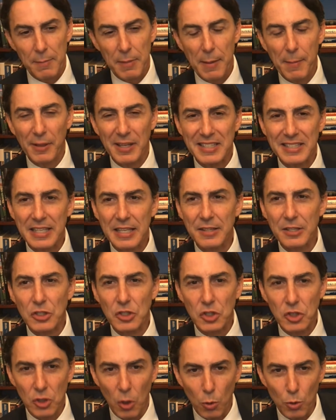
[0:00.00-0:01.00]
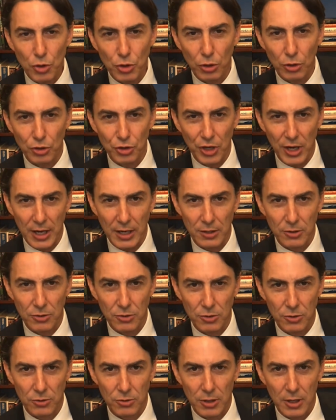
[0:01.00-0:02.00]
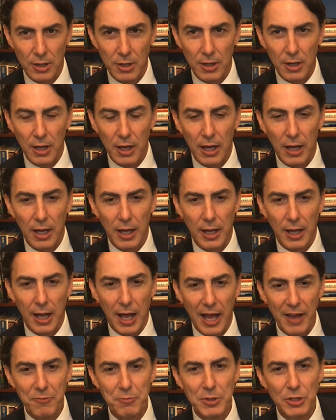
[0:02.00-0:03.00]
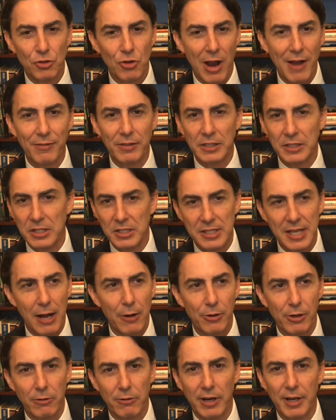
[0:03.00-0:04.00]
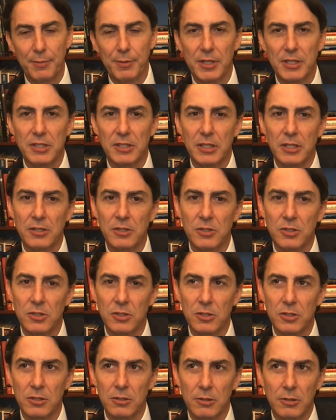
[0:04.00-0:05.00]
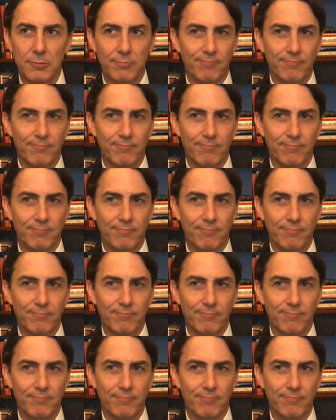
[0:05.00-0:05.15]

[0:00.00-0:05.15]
People have seen the social change. I've been traveling to Saudi Arabia since